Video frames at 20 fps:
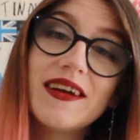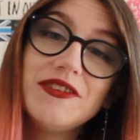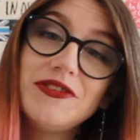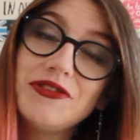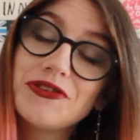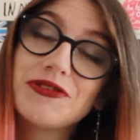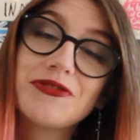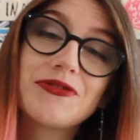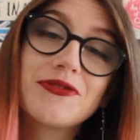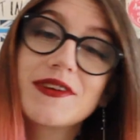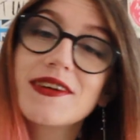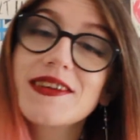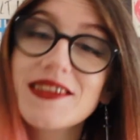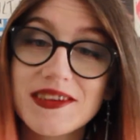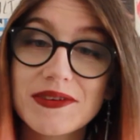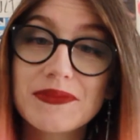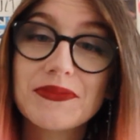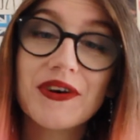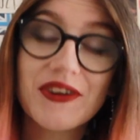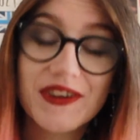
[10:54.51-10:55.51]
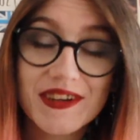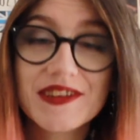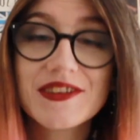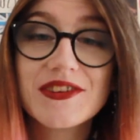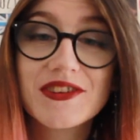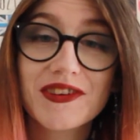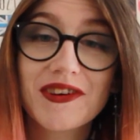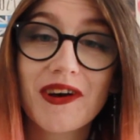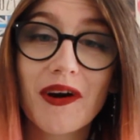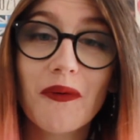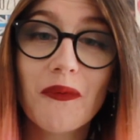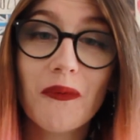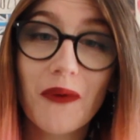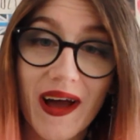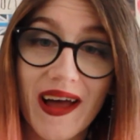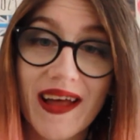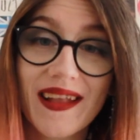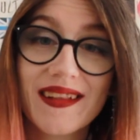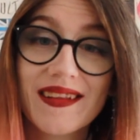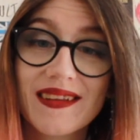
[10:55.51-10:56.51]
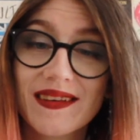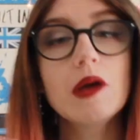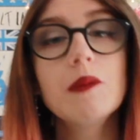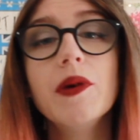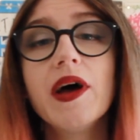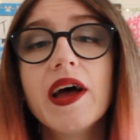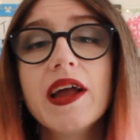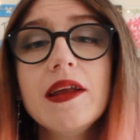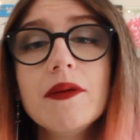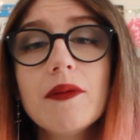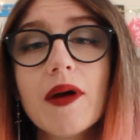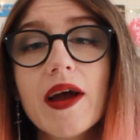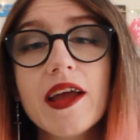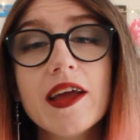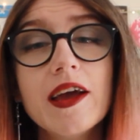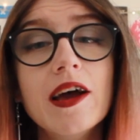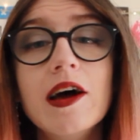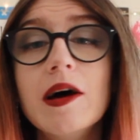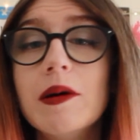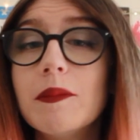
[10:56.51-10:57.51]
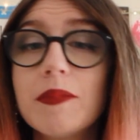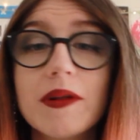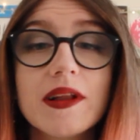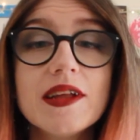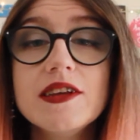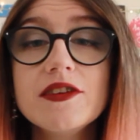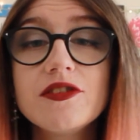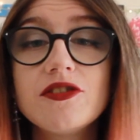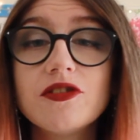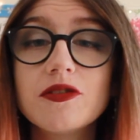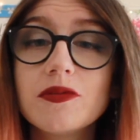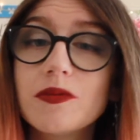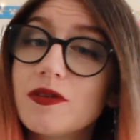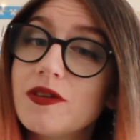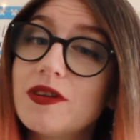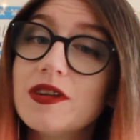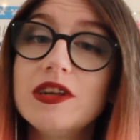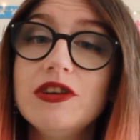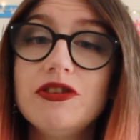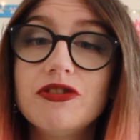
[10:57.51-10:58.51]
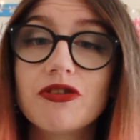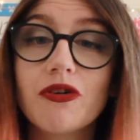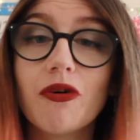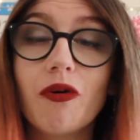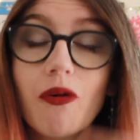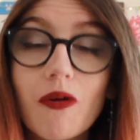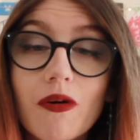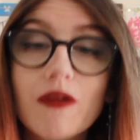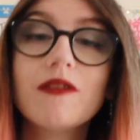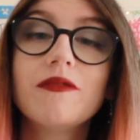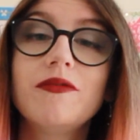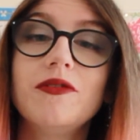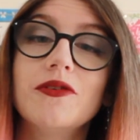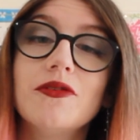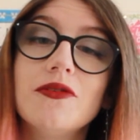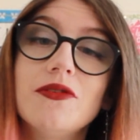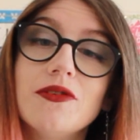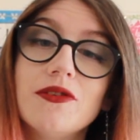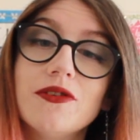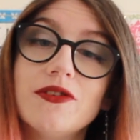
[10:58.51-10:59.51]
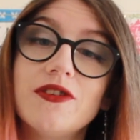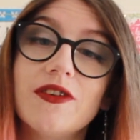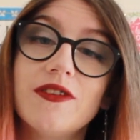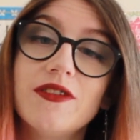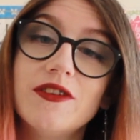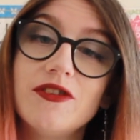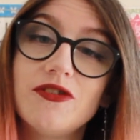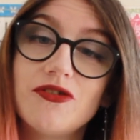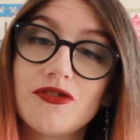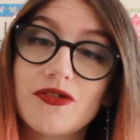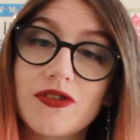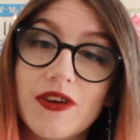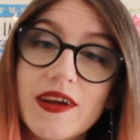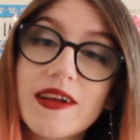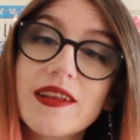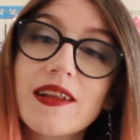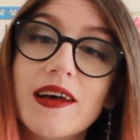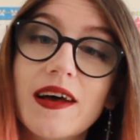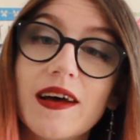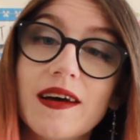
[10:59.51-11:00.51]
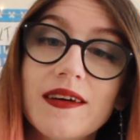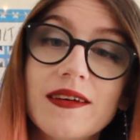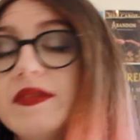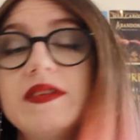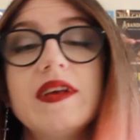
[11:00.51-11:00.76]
I just really want it to go well. But anyway, please do unleash all of your thoughts on this trailer.